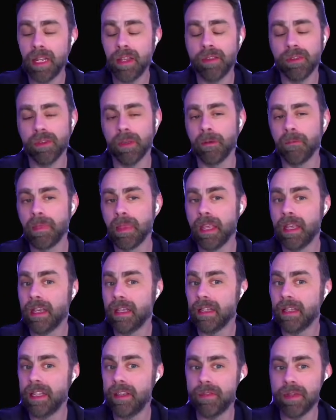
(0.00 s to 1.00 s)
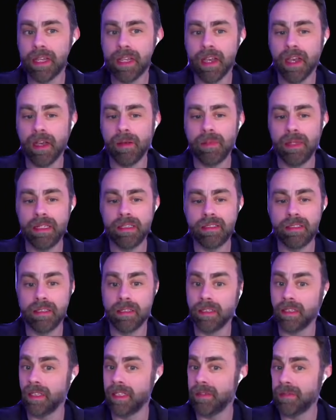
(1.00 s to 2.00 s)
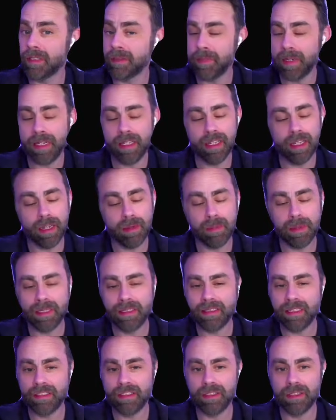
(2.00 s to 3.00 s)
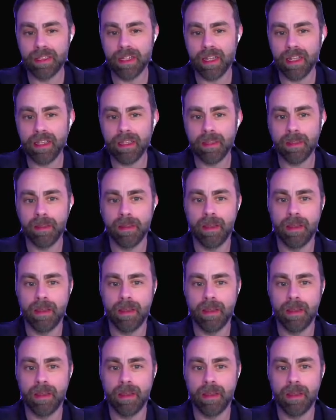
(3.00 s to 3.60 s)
So leave a comment, leave as many comments as you like.